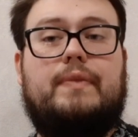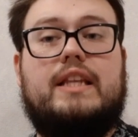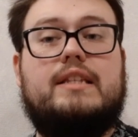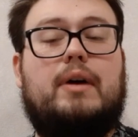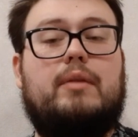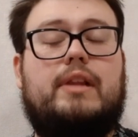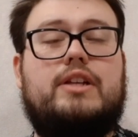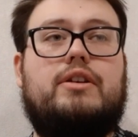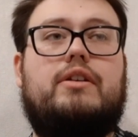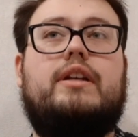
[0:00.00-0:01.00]
It's about
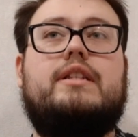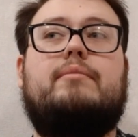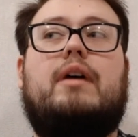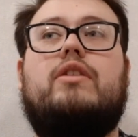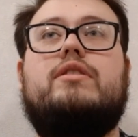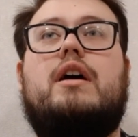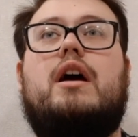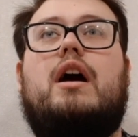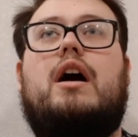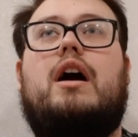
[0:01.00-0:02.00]
pleasure. It's about
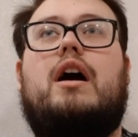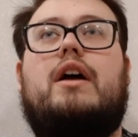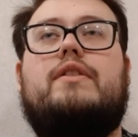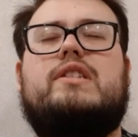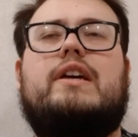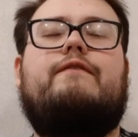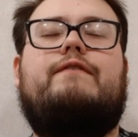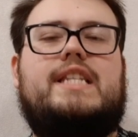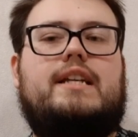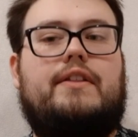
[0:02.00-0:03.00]
those like
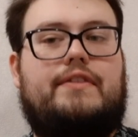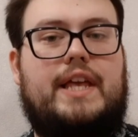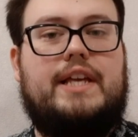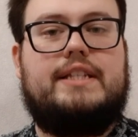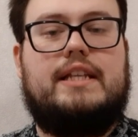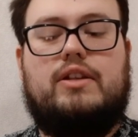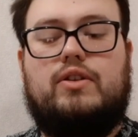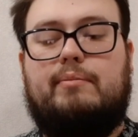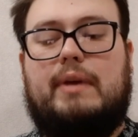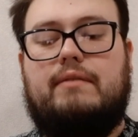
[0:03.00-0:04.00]
physical things that are
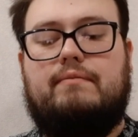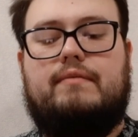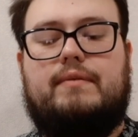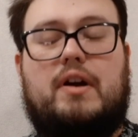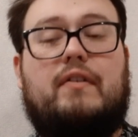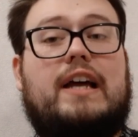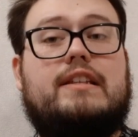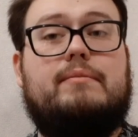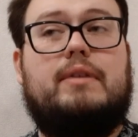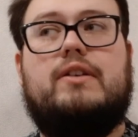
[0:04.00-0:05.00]
not being
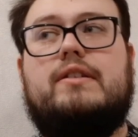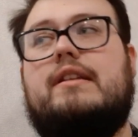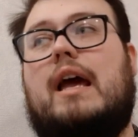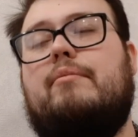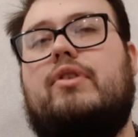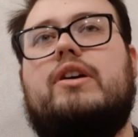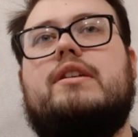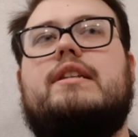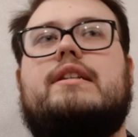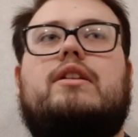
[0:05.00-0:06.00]
provided, because
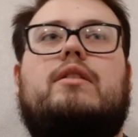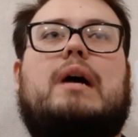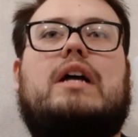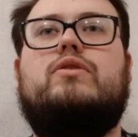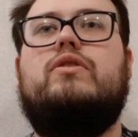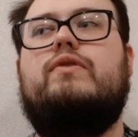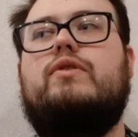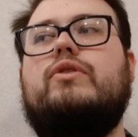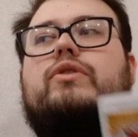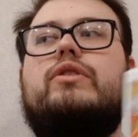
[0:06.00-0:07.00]
Empress, it's all about good
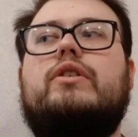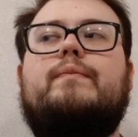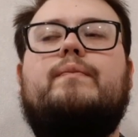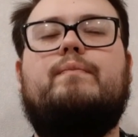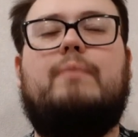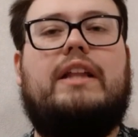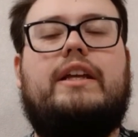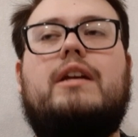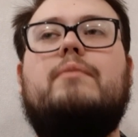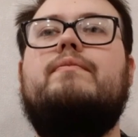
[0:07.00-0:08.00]
food,
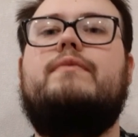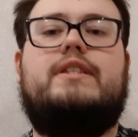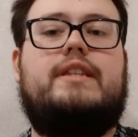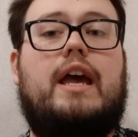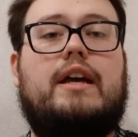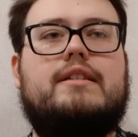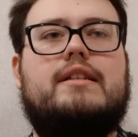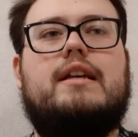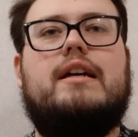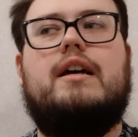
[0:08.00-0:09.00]
money, sex.
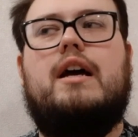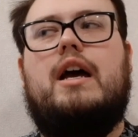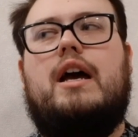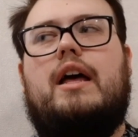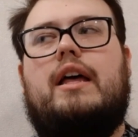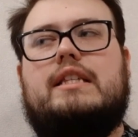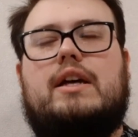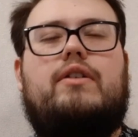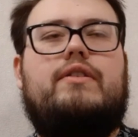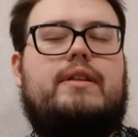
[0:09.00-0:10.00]
It's like, it's
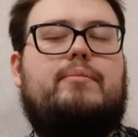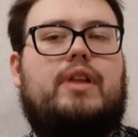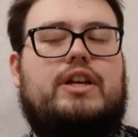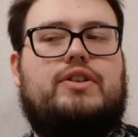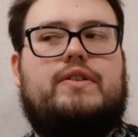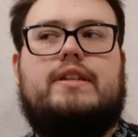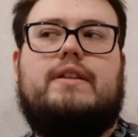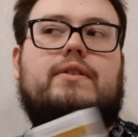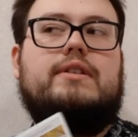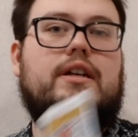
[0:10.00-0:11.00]
earthly pleasures.
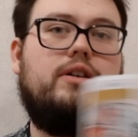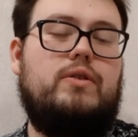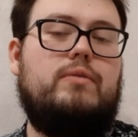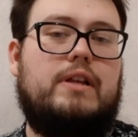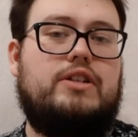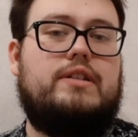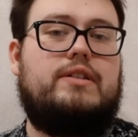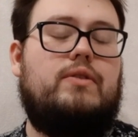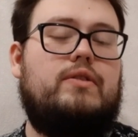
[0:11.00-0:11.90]
Those are good pleasures, you know.